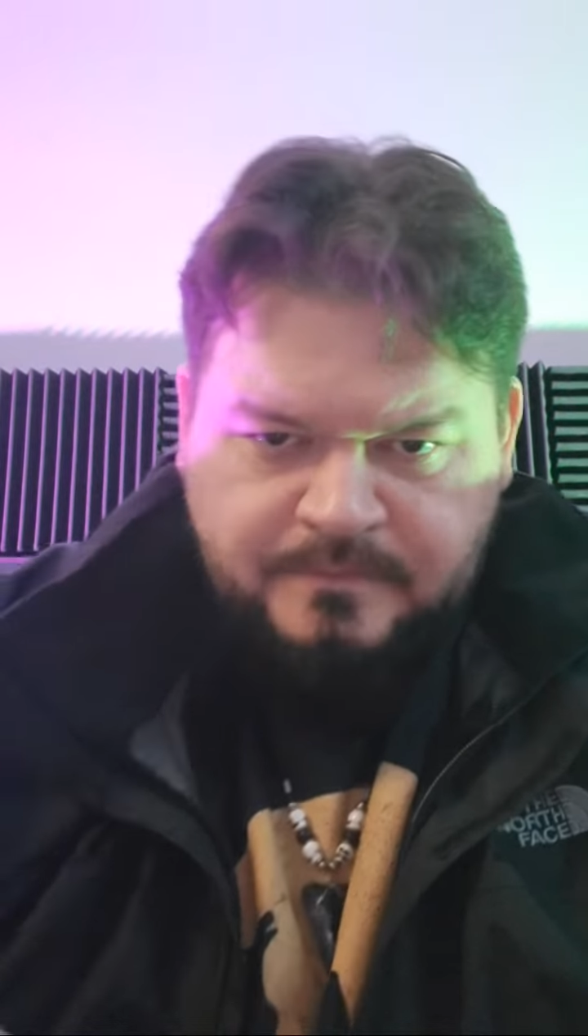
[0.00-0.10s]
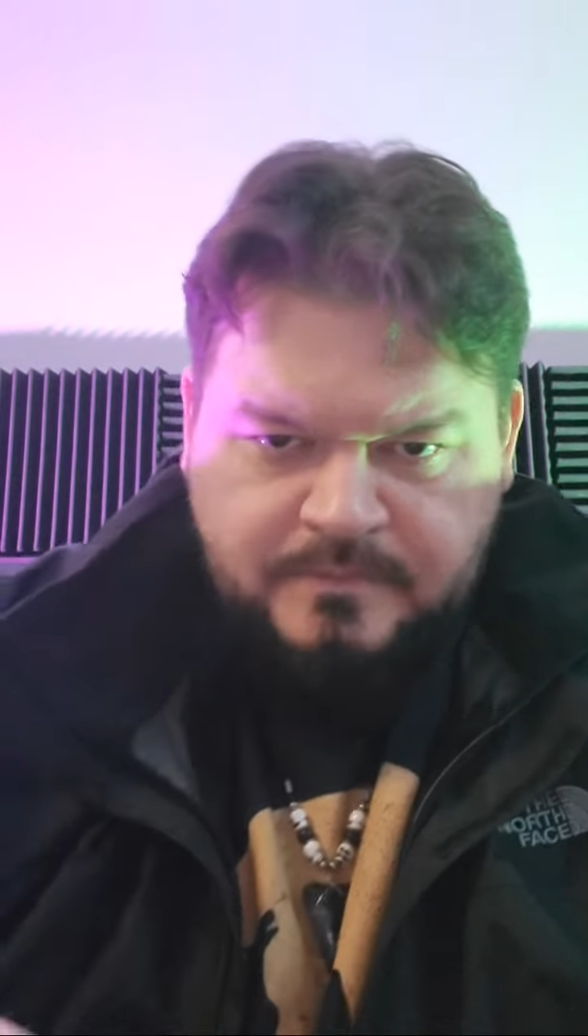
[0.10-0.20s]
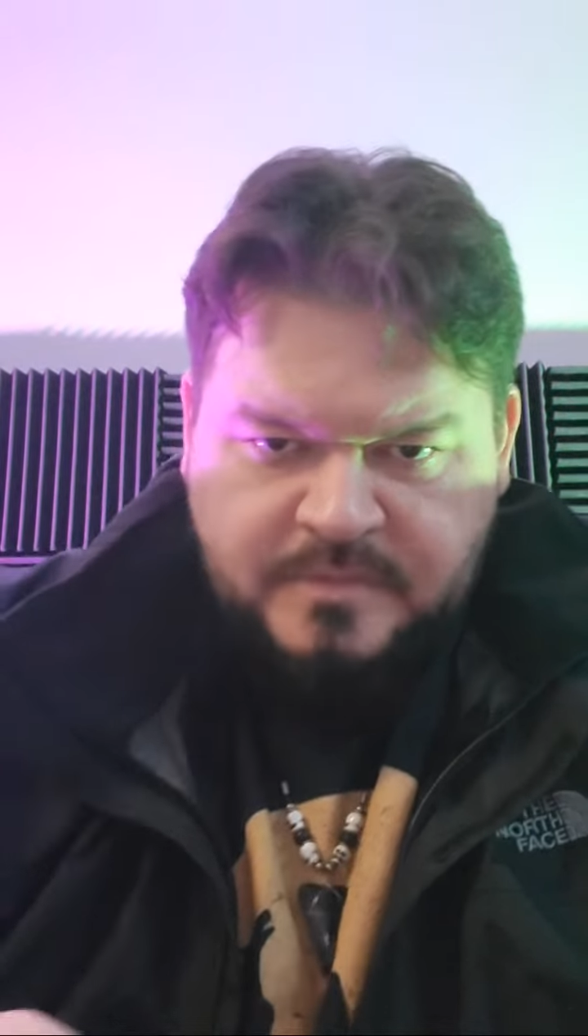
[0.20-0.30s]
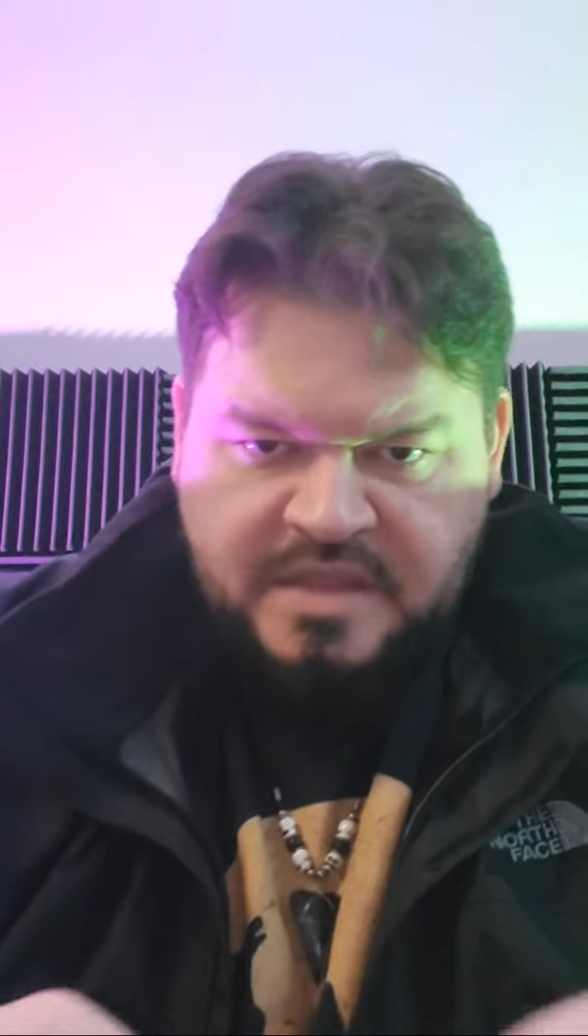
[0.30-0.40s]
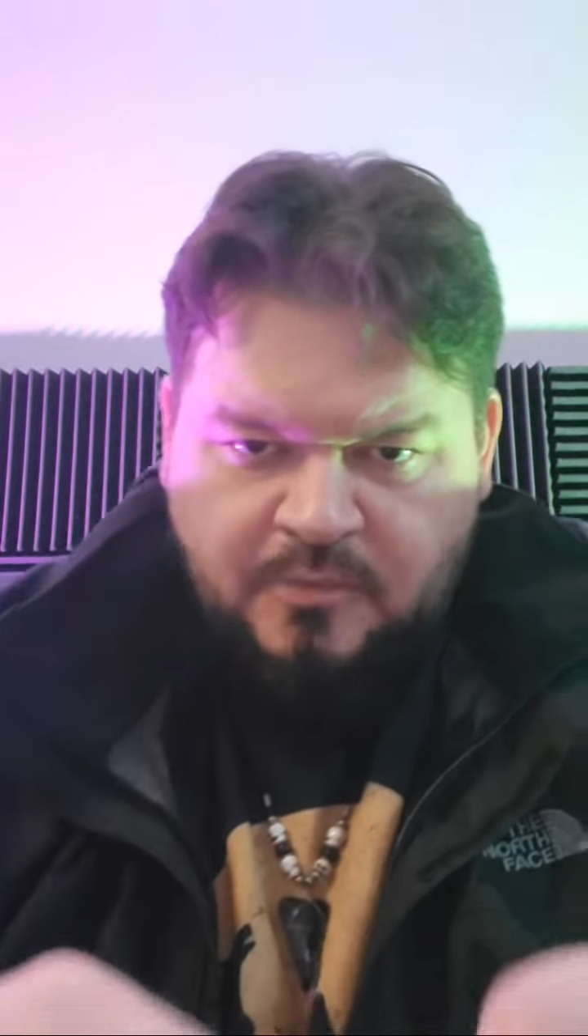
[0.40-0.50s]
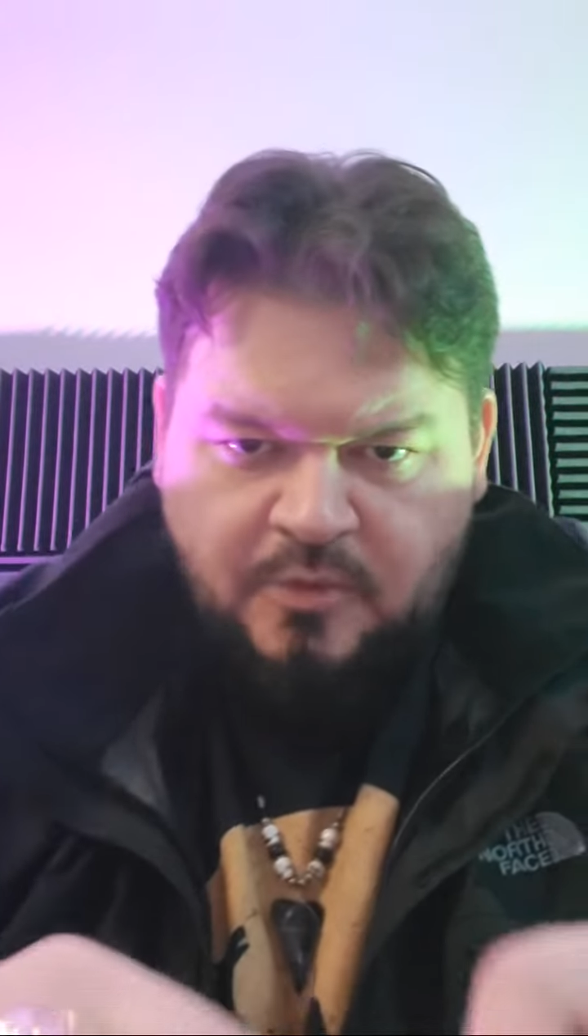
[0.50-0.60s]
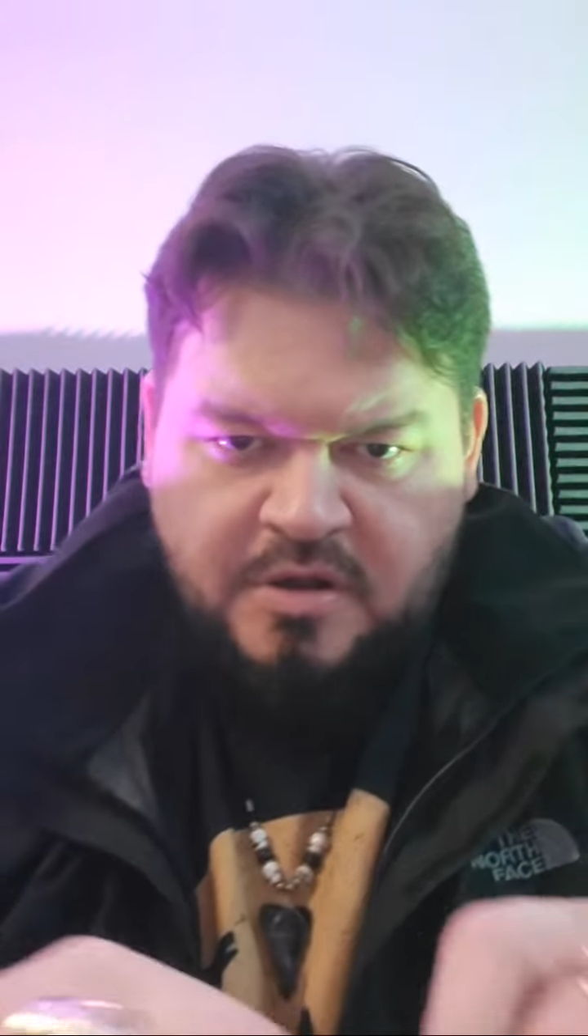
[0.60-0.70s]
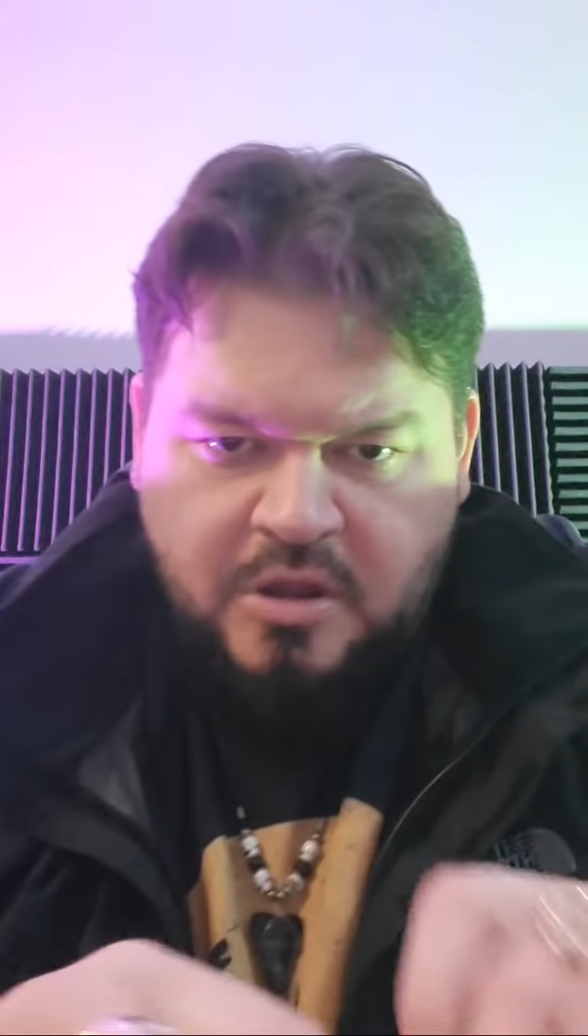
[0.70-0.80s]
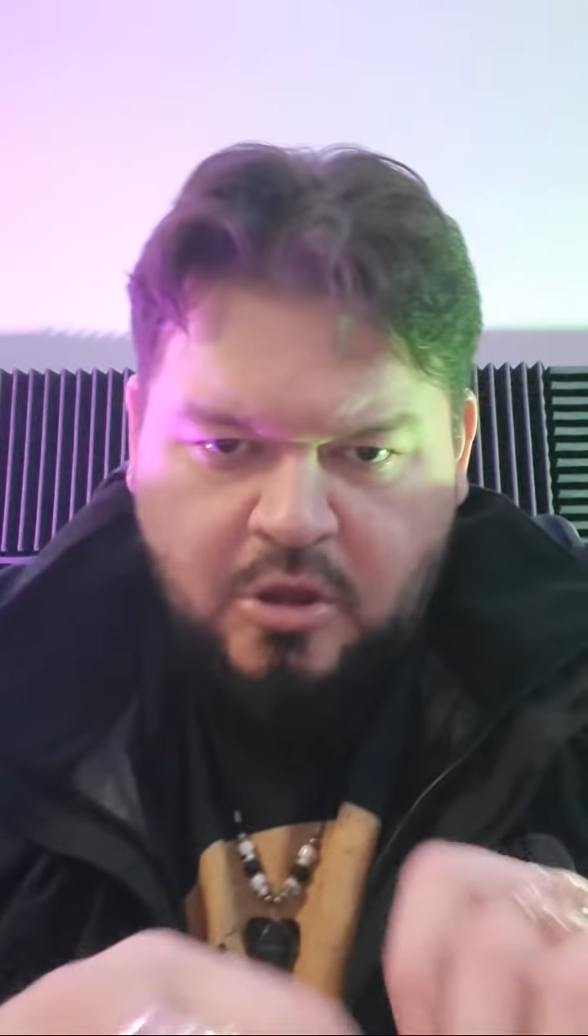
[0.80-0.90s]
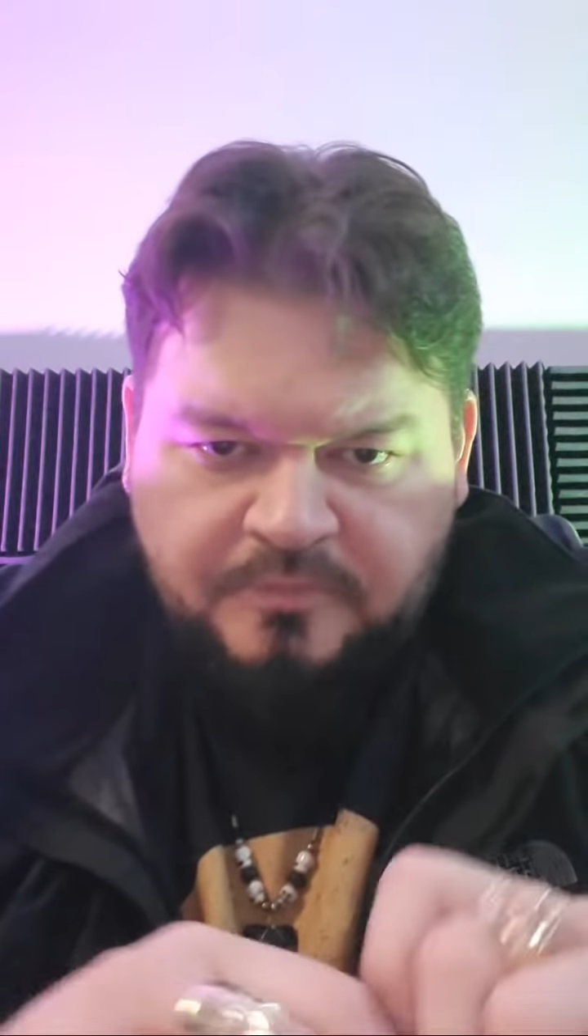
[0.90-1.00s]
Any more
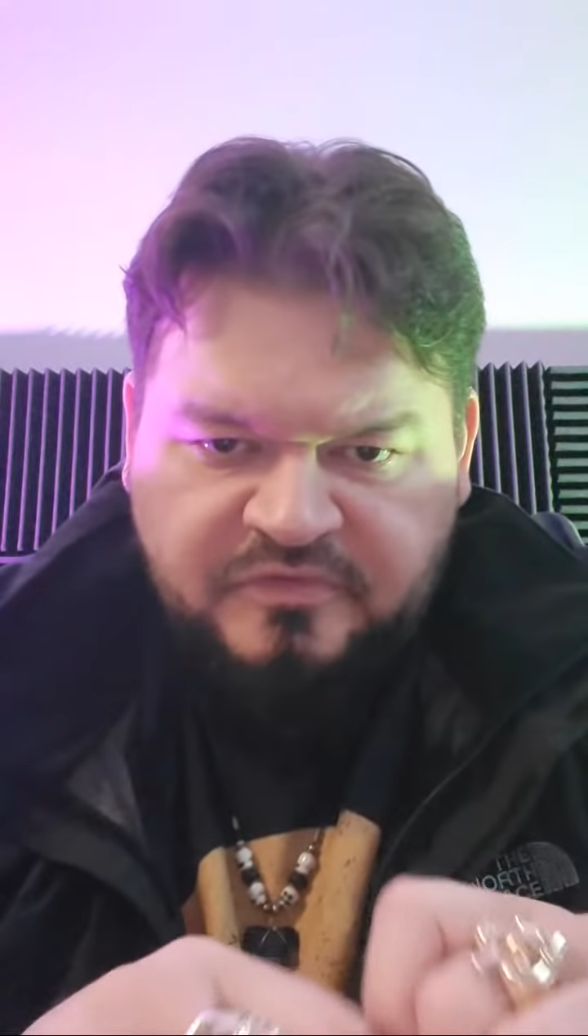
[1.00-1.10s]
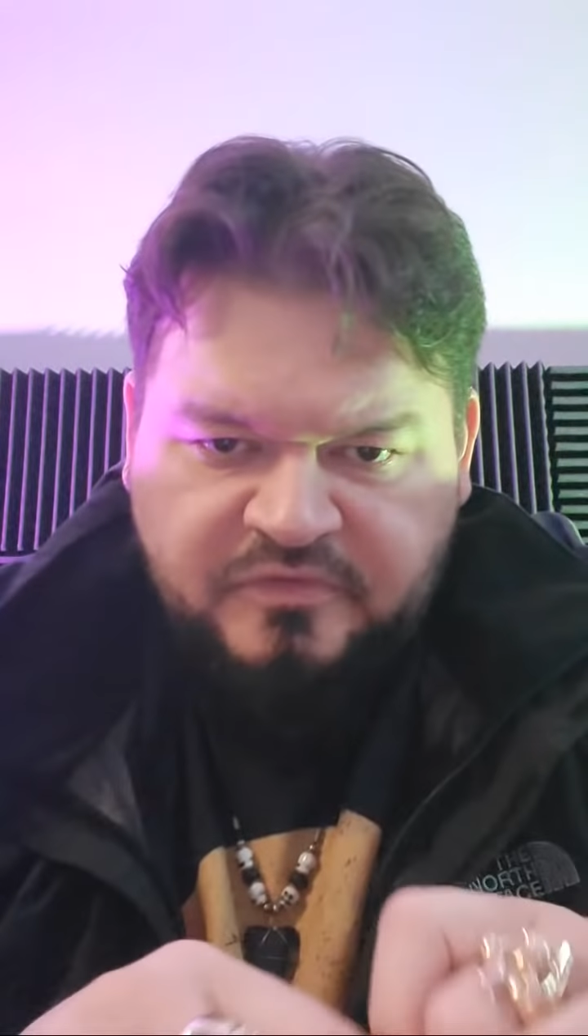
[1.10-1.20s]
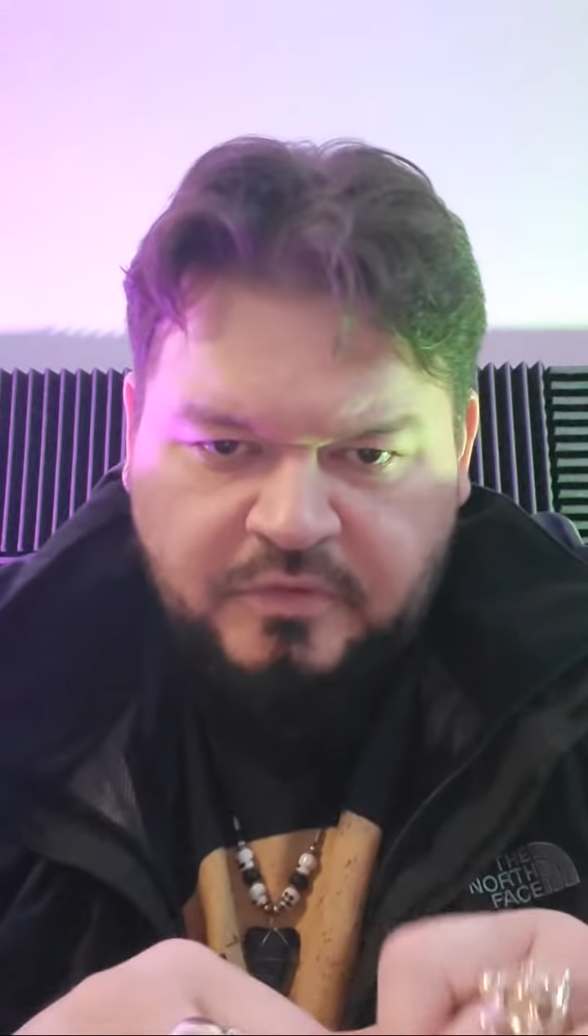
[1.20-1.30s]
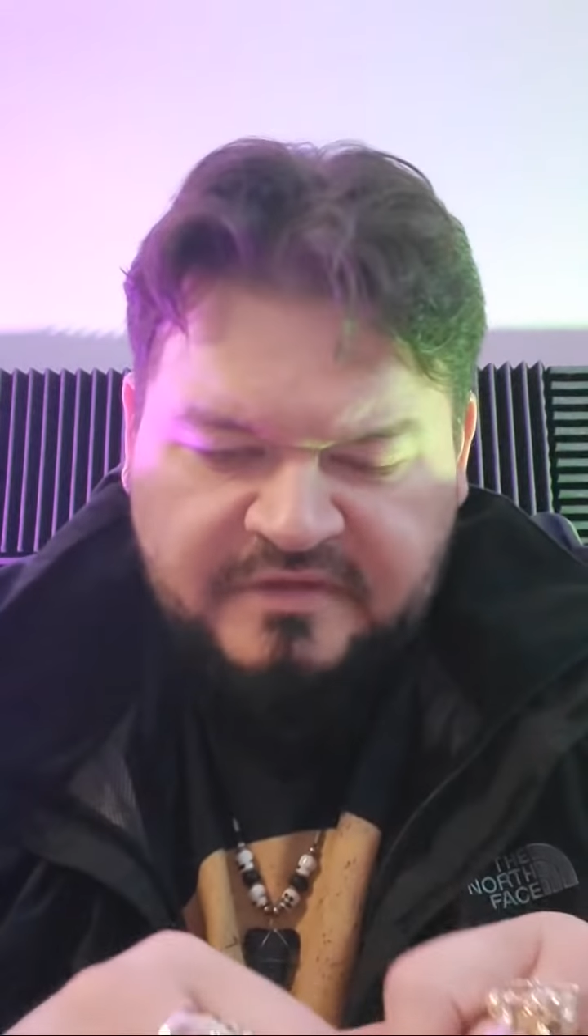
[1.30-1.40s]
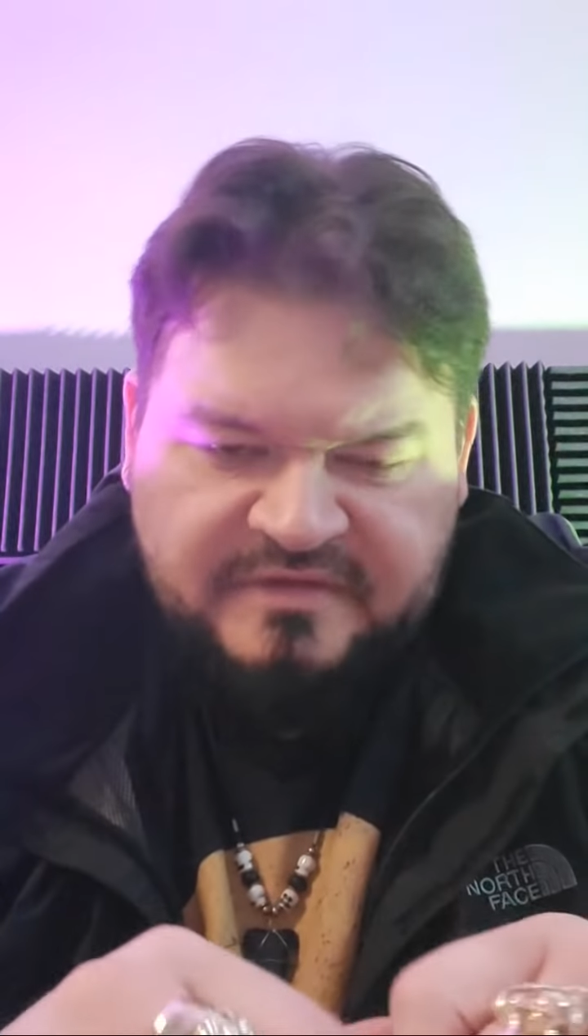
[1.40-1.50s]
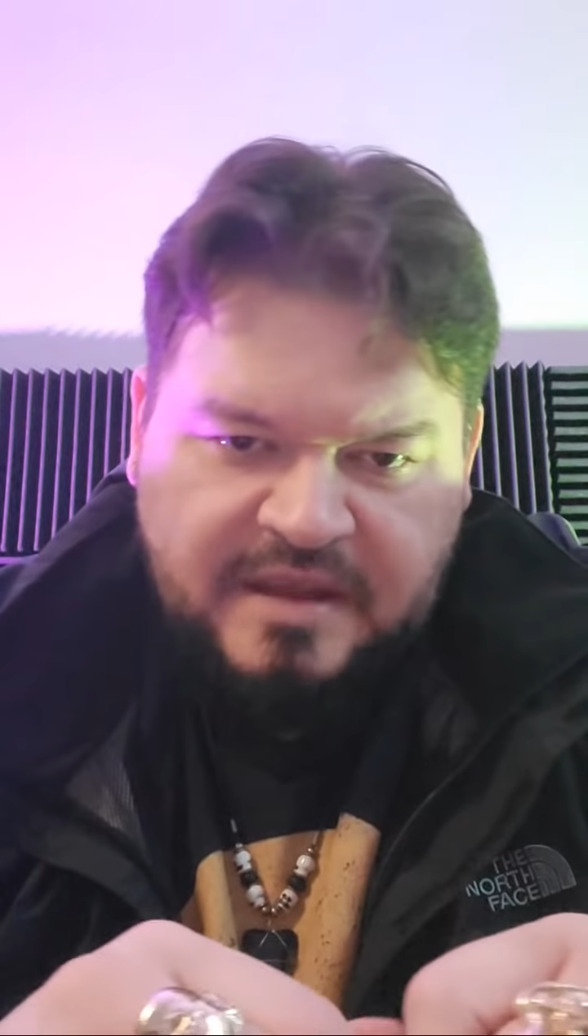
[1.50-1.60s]
gnome stories?